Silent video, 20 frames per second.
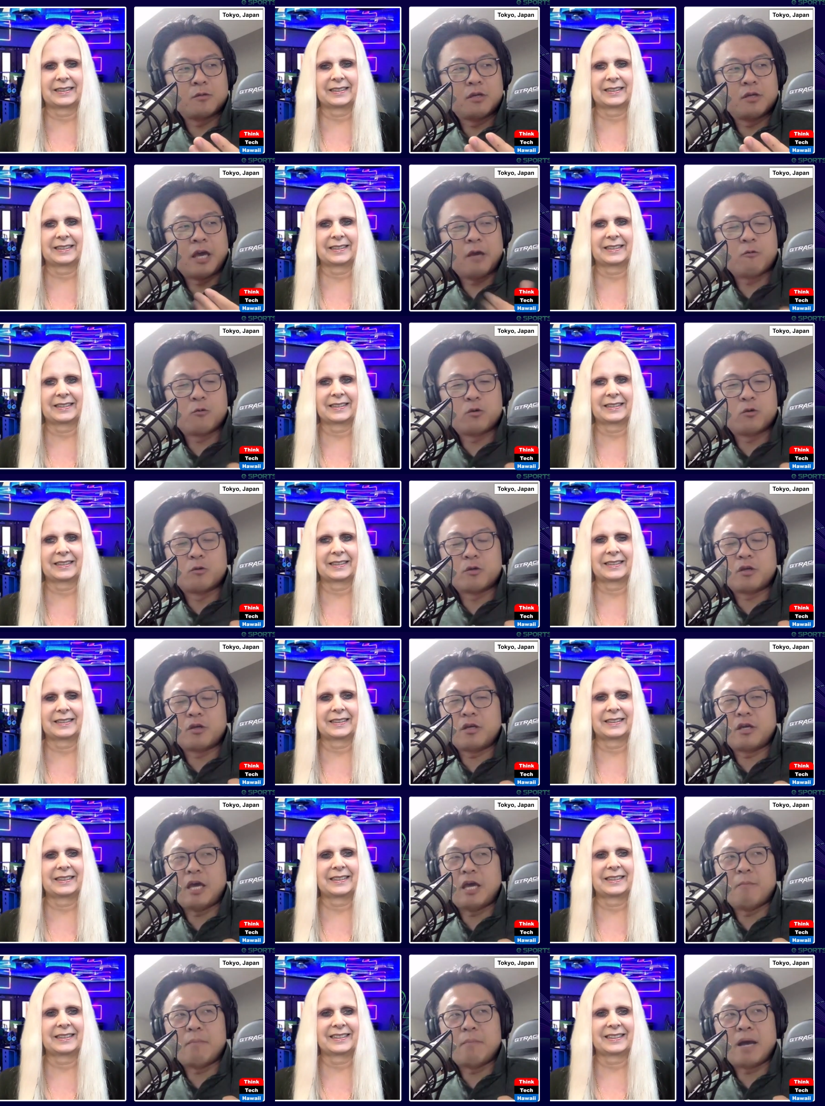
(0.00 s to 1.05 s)
Speaker 1: it
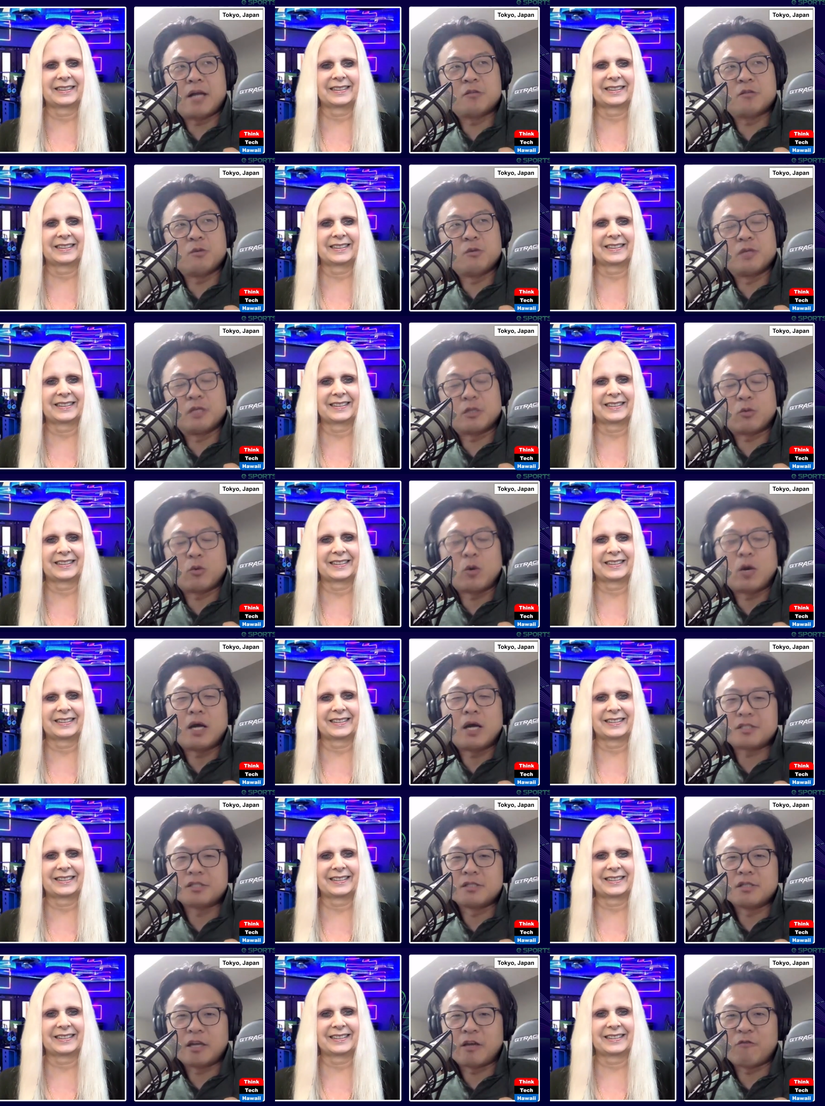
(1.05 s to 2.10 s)
came back to me with a
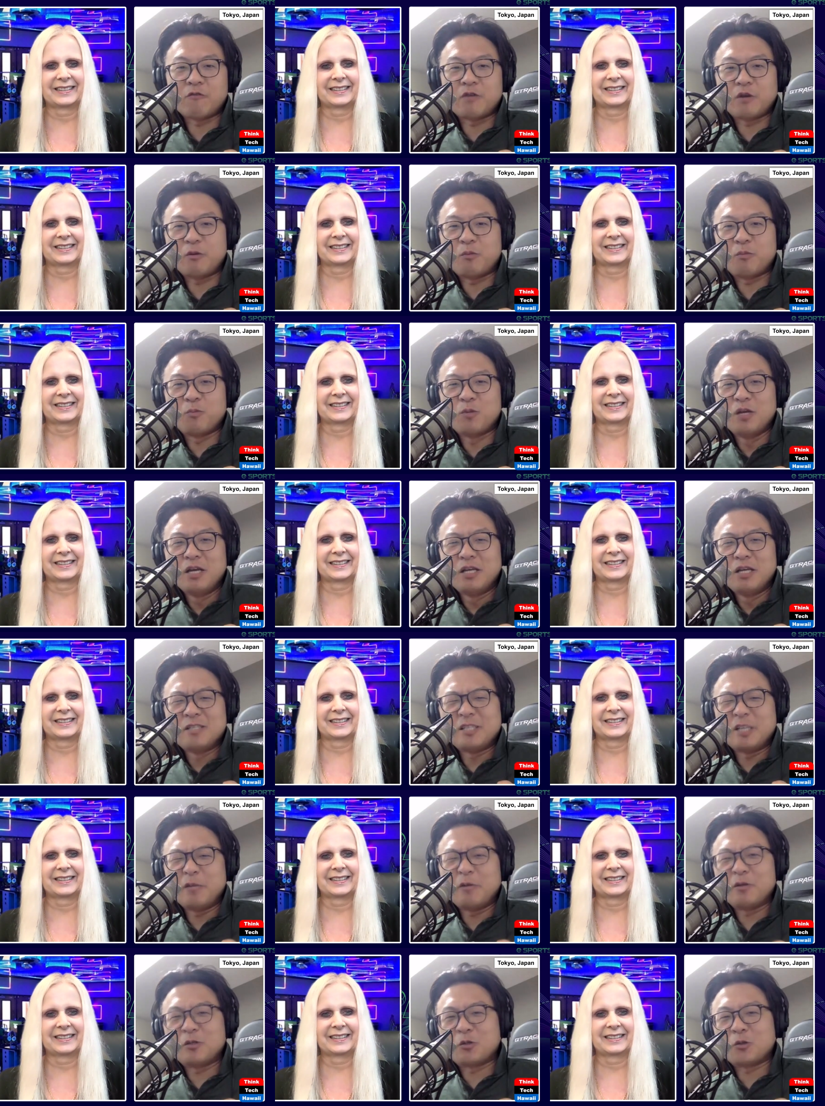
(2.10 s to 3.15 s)
question, like a very
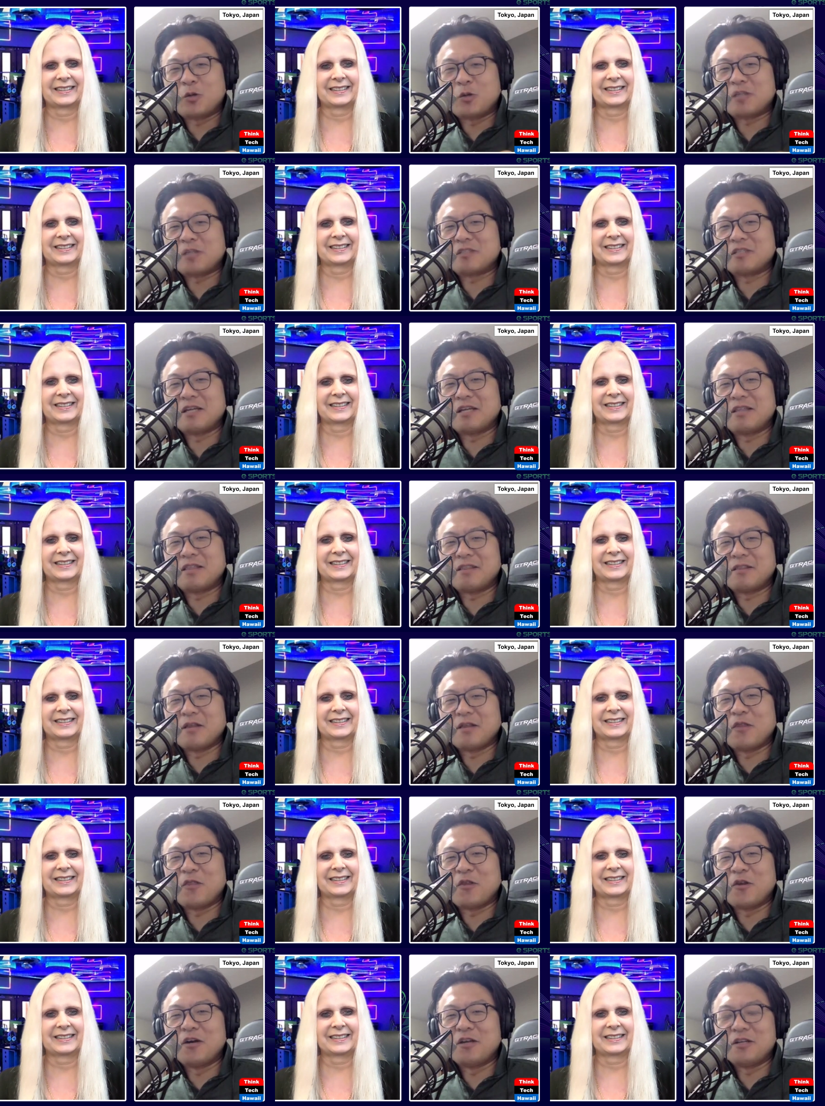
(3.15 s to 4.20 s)
serious question. I
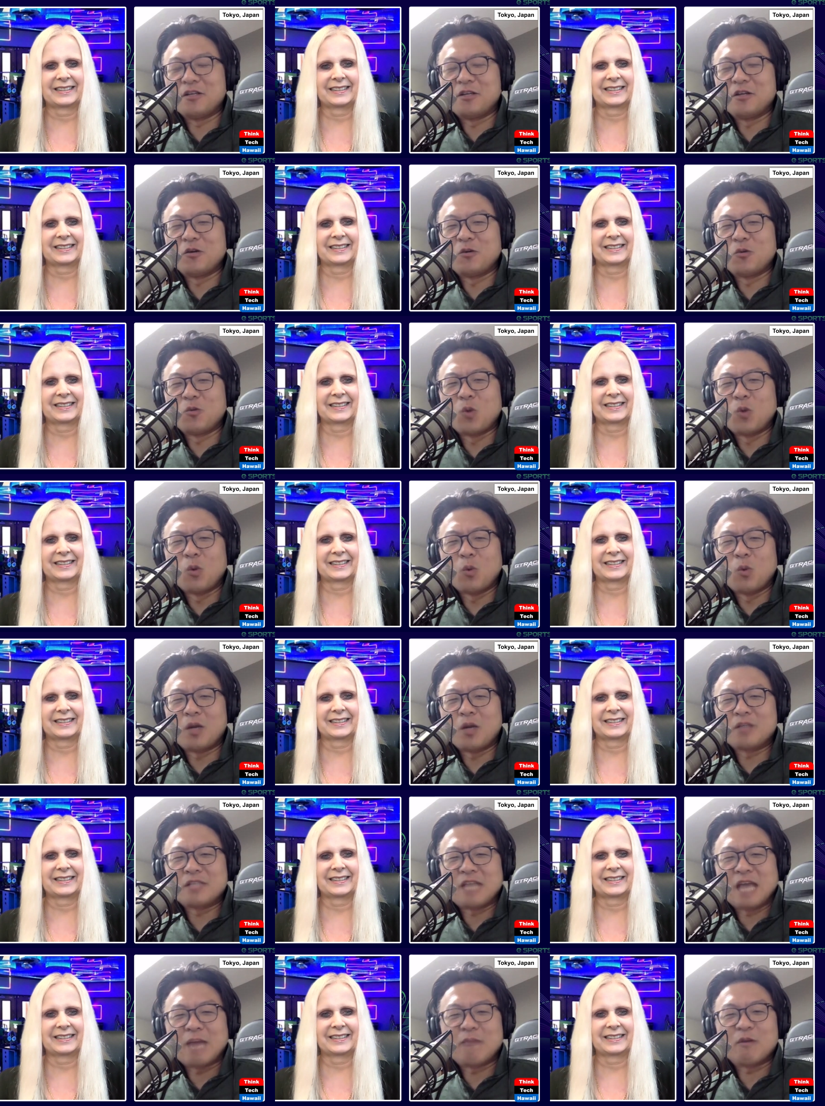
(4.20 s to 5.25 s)
thought, what
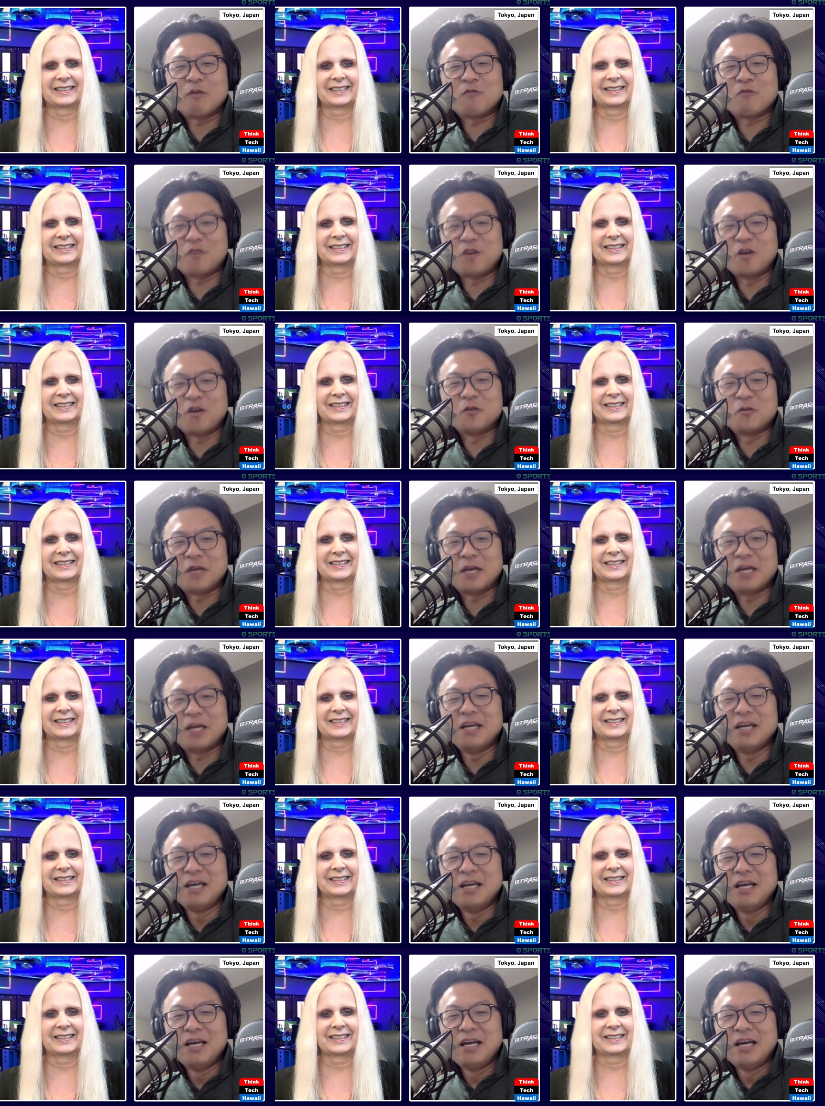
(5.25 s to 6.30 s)
is having fun, right?
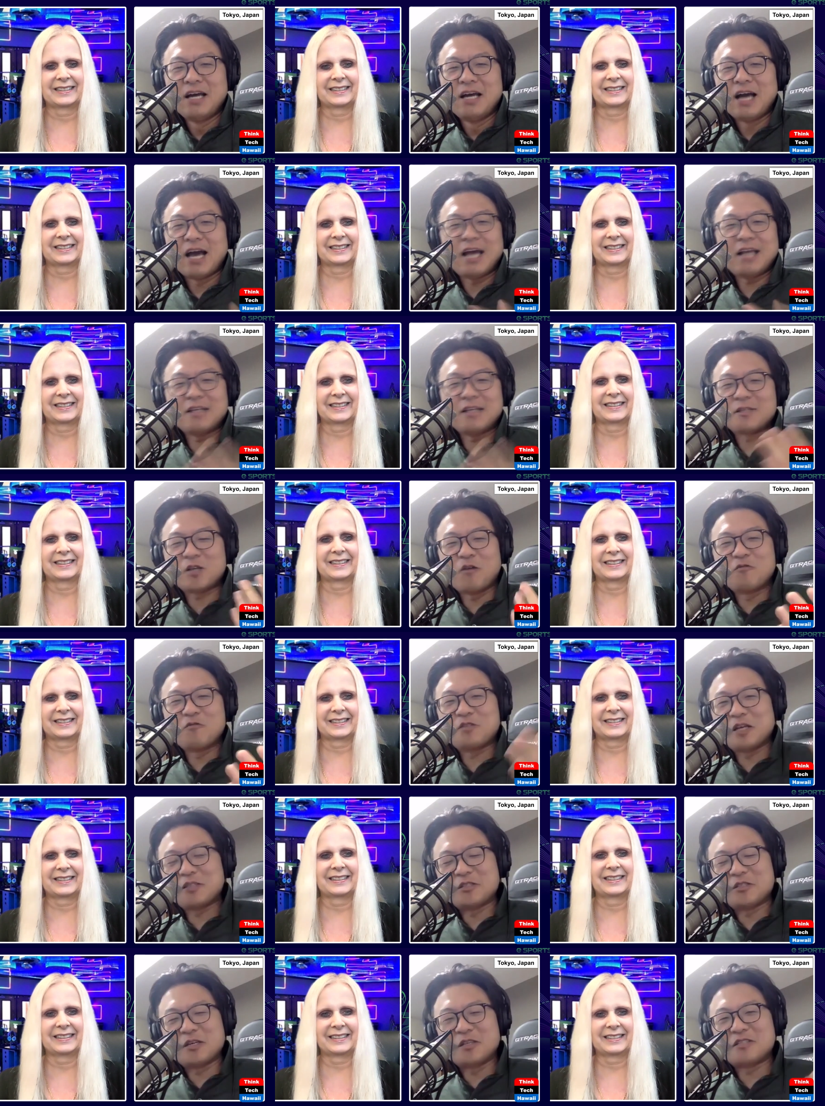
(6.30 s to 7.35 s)
I had this
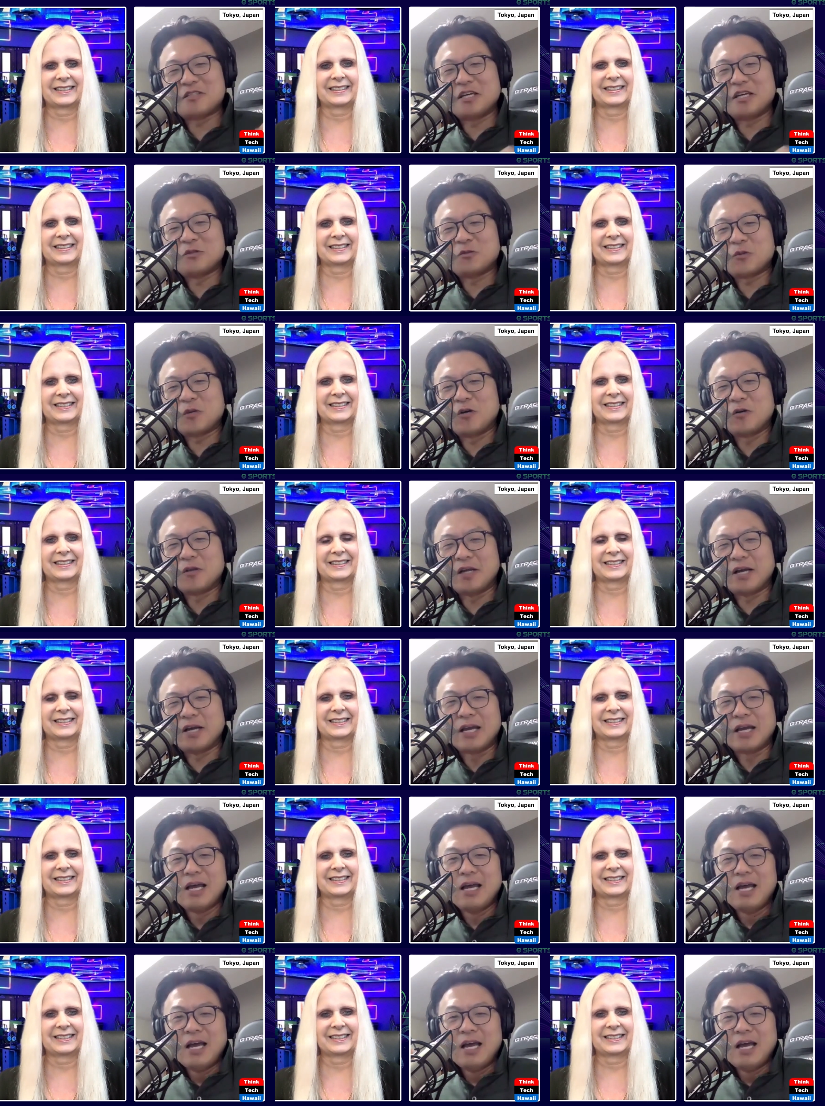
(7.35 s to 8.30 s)
conversation yesterday as well. Like